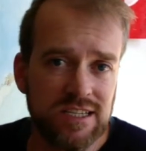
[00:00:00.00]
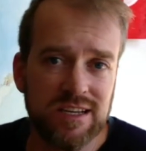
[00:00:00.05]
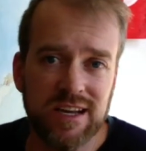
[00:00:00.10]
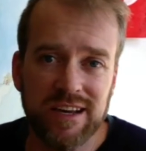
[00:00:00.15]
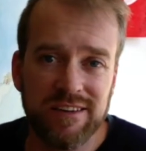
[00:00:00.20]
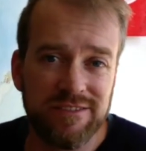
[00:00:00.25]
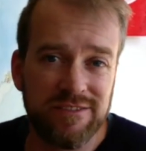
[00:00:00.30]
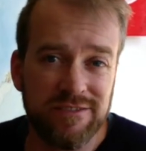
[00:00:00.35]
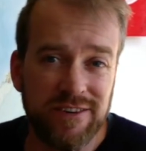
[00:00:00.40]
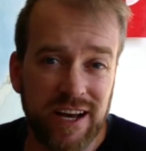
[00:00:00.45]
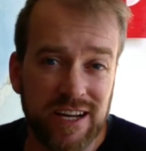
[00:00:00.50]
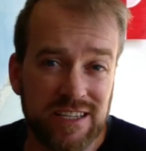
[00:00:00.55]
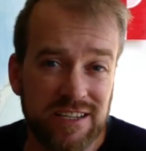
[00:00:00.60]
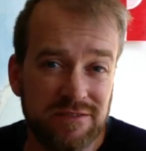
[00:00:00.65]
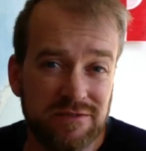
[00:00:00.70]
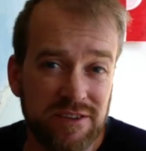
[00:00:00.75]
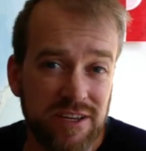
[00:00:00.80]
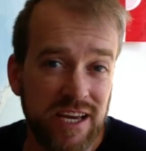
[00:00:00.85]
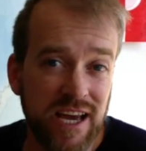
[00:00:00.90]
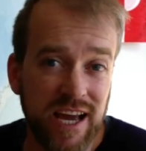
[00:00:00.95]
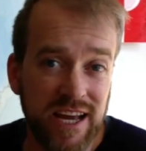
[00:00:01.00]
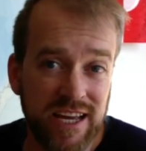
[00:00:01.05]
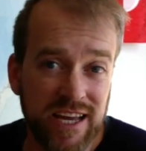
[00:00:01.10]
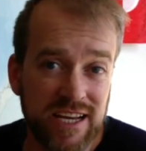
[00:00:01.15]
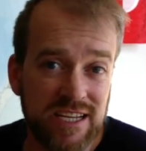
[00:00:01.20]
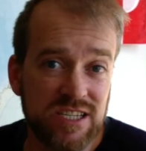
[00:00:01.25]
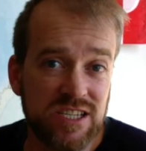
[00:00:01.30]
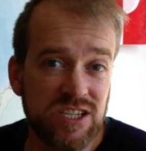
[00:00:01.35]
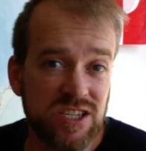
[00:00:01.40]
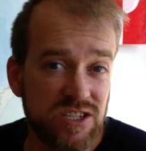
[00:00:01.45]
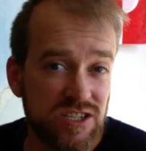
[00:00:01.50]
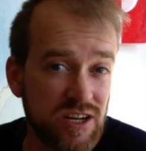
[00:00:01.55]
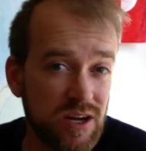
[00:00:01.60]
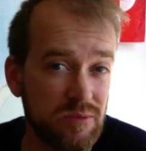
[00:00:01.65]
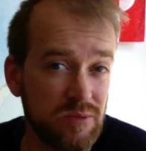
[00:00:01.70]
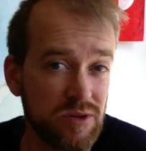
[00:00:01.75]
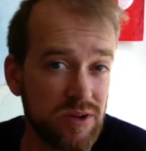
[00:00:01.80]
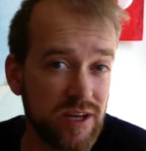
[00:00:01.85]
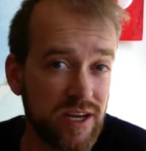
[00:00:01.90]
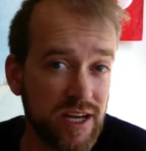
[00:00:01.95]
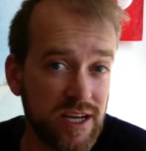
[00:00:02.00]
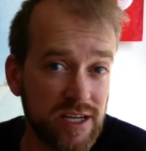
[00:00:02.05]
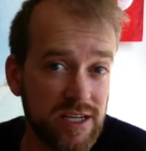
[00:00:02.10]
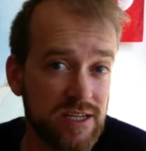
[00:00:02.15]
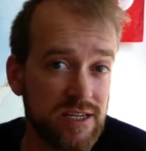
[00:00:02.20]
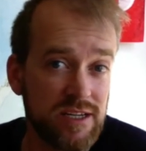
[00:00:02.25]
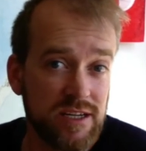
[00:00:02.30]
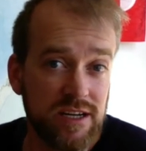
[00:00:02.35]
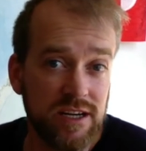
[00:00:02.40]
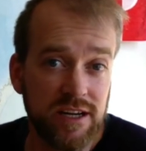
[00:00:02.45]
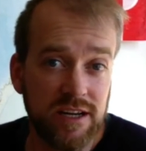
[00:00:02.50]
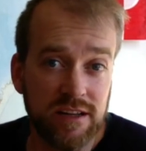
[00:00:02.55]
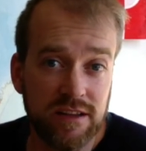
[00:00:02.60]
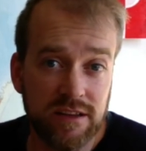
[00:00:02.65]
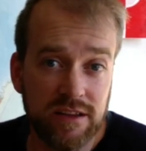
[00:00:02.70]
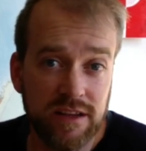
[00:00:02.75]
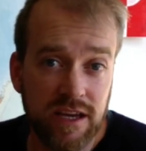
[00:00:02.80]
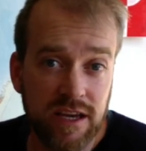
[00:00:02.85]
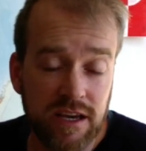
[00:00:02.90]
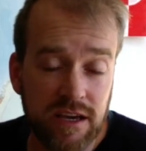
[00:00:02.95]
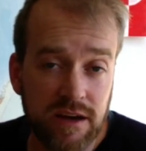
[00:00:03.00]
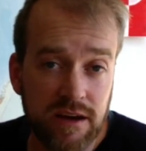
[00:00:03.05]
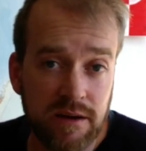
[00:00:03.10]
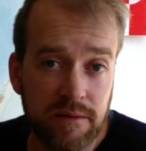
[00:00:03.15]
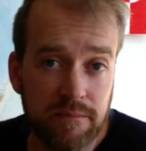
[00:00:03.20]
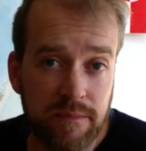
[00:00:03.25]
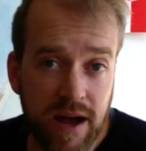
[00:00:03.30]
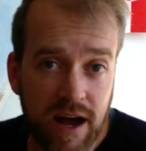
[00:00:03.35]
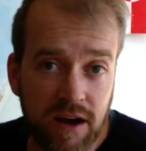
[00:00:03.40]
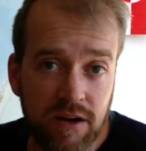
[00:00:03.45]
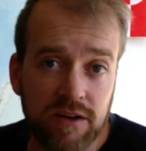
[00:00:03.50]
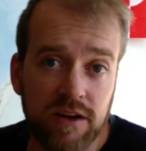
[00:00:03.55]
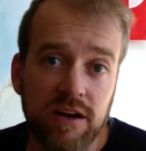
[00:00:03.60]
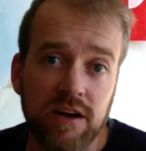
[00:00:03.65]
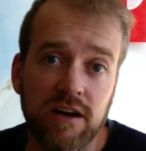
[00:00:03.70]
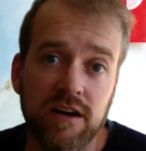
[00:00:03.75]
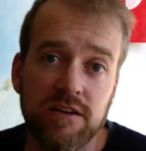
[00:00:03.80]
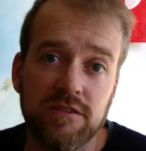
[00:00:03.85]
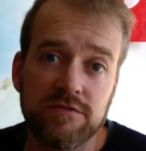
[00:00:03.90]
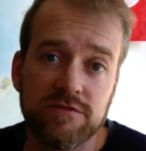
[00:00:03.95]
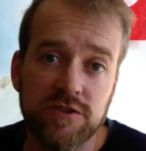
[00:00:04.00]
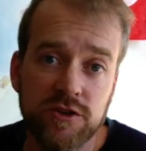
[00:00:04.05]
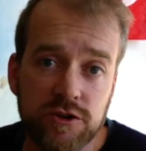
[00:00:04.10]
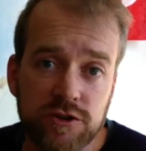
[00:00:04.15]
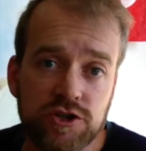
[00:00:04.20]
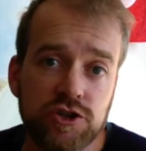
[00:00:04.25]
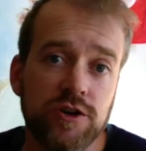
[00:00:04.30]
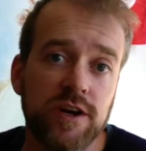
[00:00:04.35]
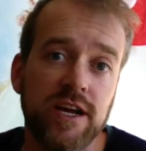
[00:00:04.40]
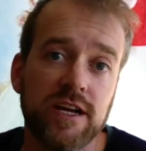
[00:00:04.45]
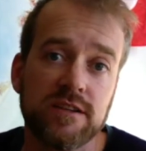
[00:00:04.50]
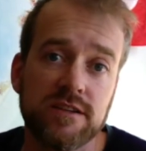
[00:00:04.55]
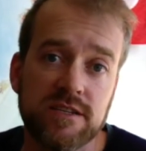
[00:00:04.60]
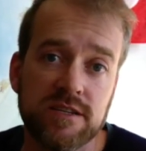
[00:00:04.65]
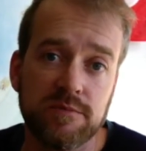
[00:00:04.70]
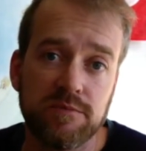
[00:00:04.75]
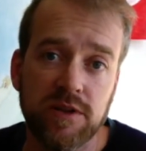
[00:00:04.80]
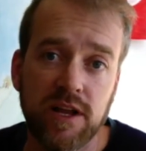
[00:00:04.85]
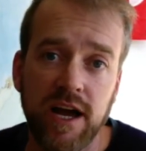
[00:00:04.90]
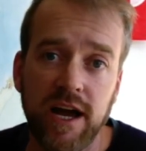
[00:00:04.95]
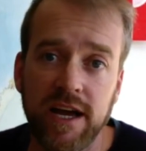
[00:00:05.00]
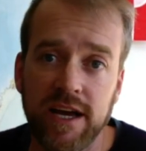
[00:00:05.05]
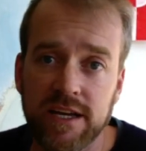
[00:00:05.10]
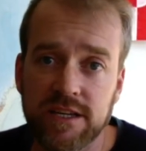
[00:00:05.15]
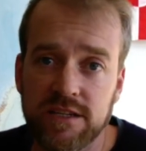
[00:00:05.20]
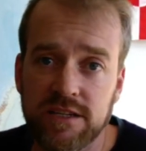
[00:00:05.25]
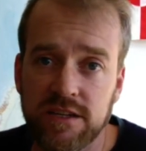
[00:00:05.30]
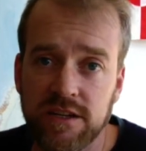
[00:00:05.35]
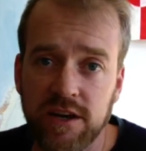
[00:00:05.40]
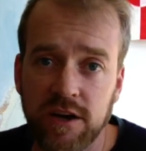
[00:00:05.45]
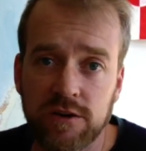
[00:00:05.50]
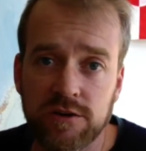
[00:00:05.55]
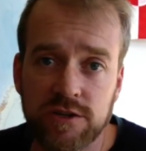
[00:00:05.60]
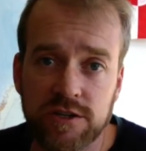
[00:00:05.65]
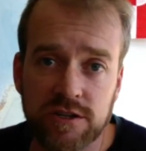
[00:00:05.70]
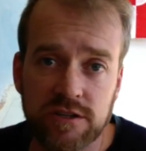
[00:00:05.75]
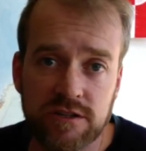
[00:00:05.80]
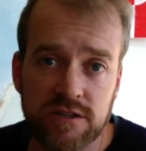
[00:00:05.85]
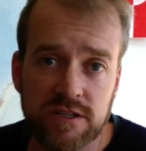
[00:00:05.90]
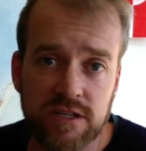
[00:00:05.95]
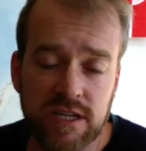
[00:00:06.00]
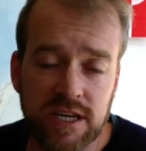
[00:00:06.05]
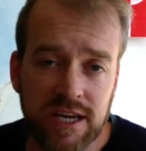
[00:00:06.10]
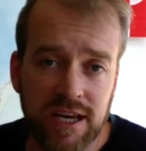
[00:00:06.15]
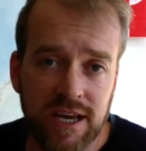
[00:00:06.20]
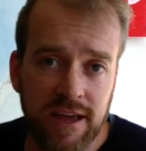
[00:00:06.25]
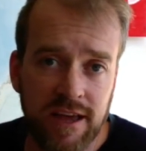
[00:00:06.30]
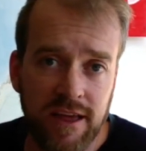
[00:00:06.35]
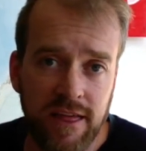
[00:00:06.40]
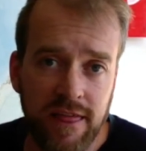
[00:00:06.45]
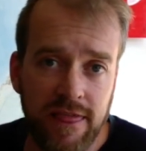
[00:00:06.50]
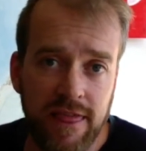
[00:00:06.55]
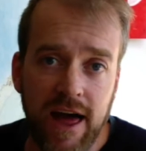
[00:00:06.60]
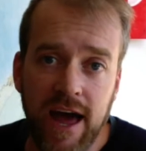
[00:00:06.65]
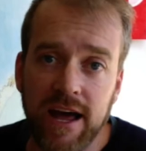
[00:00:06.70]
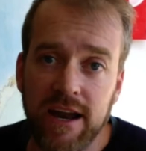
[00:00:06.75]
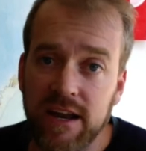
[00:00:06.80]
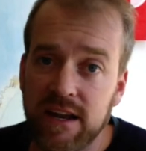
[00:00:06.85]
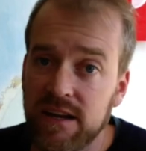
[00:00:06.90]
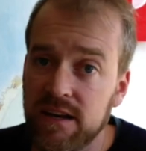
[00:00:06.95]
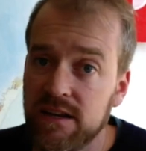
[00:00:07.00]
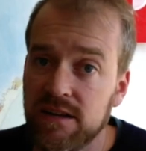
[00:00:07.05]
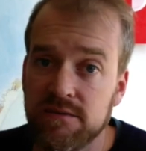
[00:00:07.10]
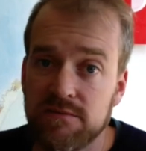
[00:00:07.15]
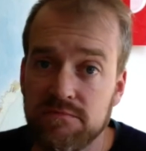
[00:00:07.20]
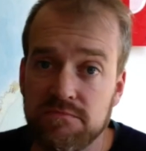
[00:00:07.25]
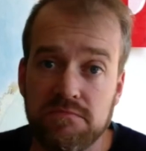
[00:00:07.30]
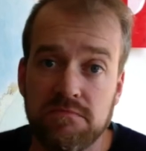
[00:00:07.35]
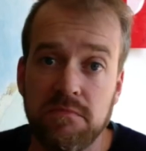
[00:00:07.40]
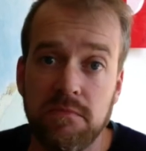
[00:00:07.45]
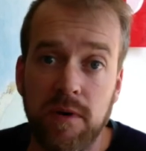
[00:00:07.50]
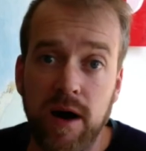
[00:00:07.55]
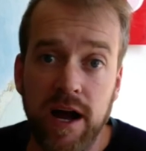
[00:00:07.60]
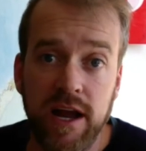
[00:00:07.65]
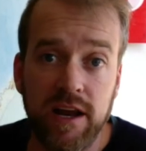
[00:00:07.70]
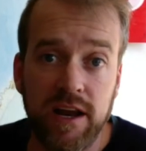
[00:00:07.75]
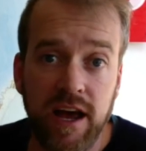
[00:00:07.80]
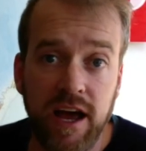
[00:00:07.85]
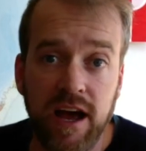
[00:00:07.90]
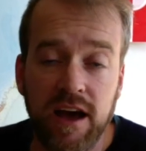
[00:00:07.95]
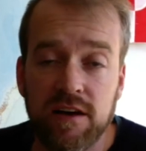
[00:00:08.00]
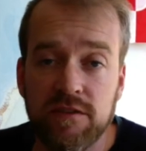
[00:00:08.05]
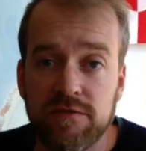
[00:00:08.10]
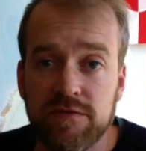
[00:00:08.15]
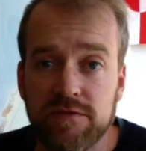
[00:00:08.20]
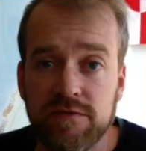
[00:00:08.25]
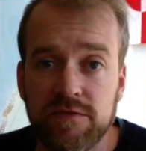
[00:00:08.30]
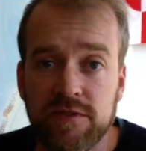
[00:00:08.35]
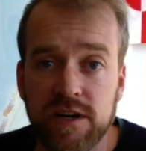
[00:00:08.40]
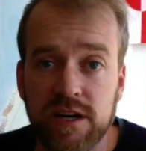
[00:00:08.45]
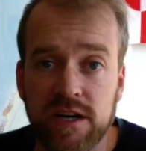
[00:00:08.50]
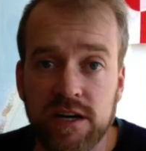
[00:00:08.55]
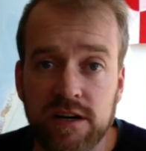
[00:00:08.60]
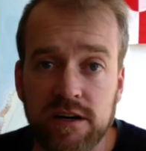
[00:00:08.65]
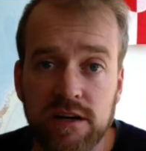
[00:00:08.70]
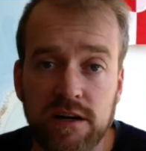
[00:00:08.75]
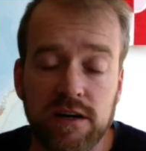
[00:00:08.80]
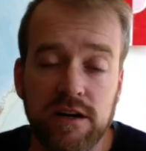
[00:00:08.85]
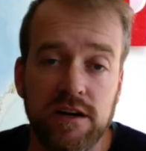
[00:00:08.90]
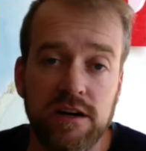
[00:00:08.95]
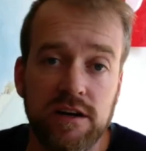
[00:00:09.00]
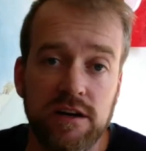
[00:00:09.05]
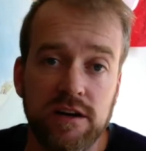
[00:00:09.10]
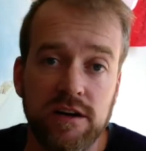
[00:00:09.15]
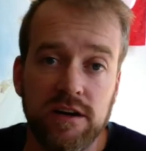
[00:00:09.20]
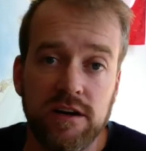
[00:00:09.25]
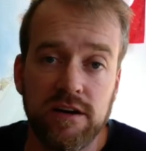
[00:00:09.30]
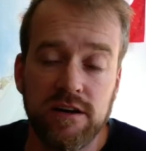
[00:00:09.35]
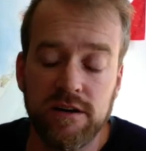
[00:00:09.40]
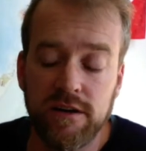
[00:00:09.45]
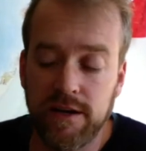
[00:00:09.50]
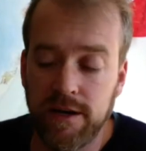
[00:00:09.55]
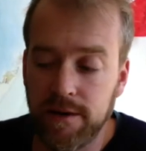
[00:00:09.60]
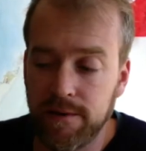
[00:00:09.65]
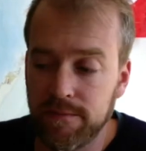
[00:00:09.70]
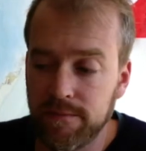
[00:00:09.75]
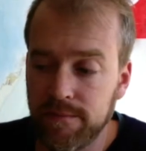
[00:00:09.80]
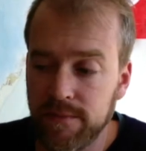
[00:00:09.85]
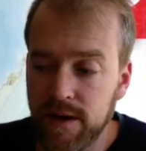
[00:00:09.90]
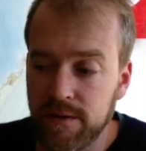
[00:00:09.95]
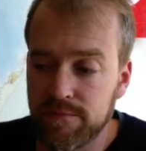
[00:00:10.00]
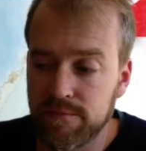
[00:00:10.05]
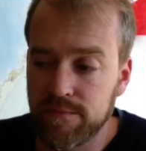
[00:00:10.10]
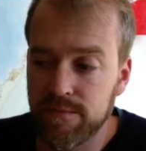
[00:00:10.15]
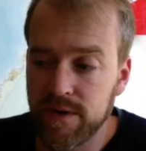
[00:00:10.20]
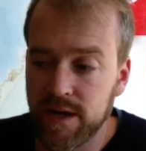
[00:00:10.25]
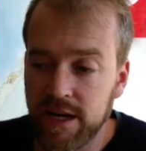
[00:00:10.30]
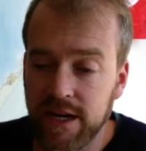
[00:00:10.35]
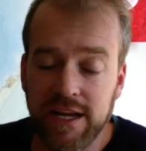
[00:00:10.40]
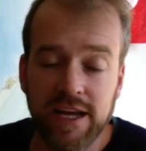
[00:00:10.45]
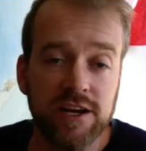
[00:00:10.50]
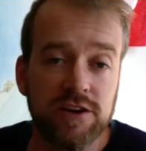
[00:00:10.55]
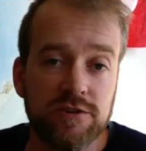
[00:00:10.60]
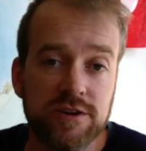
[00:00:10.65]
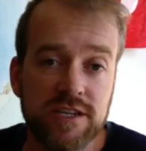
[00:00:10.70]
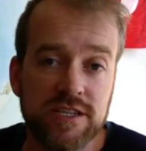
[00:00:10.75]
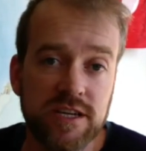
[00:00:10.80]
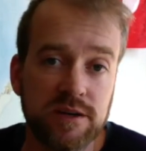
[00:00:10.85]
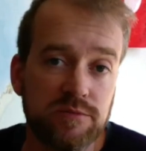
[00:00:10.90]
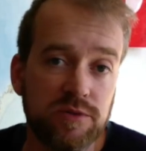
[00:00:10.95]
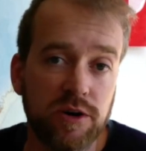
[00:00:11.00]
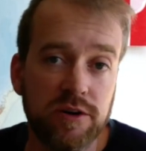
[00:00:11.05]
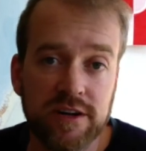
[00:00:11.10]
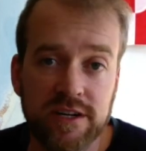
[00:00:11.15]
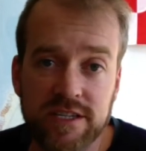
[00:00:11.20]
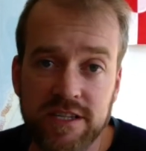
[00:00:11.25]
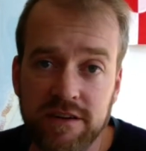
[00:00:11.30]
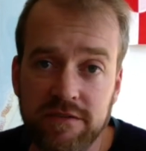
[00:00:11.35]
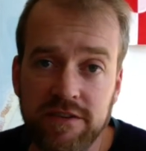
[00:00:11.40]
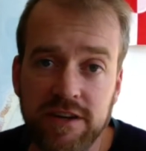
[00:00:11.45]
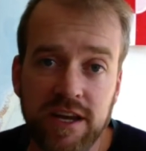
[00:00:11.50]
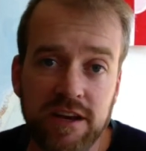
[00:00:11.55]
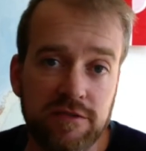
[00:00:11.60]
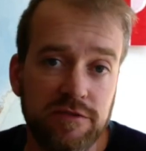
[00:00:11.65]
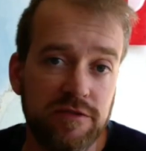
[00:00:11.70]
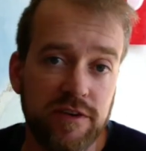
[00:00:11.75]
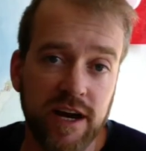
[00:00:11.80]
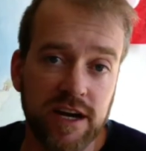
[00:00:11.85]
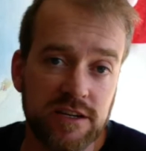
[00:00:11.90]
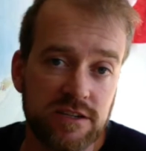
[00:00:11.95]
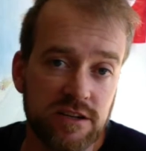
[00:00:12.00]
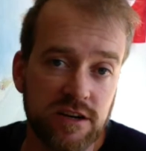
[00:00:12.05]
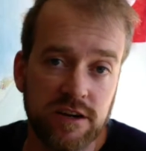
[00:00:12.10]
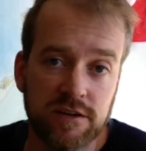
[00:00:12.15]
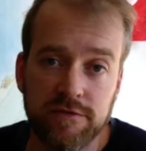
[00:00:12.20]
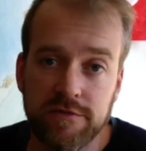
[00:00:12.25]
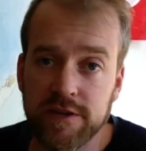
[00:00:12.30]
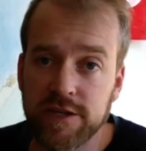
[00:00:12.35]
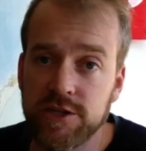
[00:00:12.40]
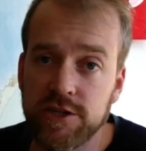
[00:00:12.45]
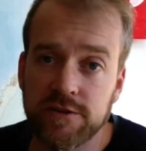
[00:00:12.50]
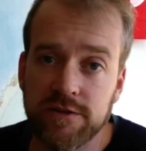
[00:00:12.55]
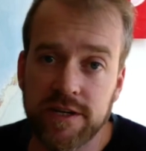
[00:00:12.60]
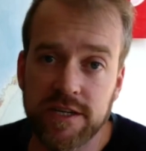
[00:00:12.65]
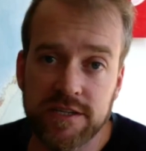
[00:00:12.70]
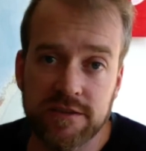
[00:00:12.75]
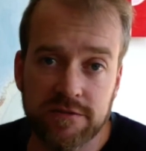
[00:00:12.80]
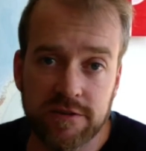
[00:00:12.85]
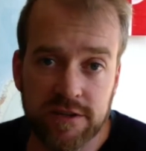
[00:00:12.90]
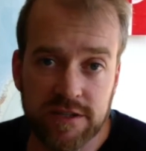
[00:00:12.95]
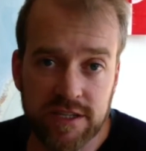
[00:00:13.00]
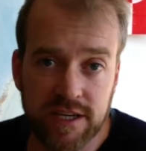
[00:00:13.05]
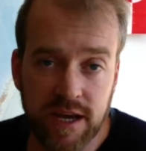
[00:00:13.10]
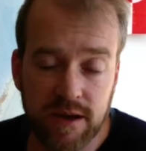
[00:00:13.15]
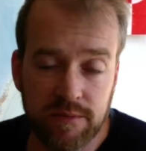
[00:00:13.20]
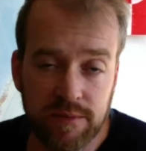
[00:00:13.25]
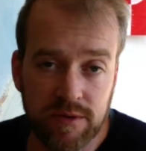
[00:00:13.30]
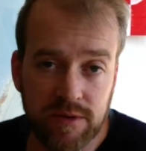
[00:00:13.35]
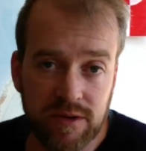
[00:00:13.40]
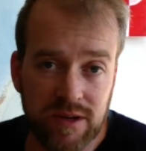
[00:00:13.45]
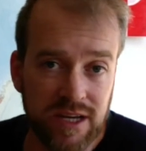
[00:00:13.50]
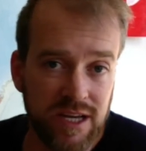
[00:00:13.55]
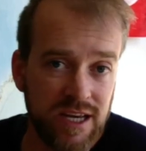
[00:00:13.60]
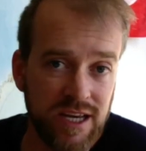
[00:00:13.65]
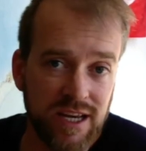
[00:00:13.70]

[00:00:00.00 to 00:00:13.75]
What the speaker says: Effectively, I guess, doubling the amount of nutrient supply into the oceans. That might have an increasing productivity effect on fisheries, for example.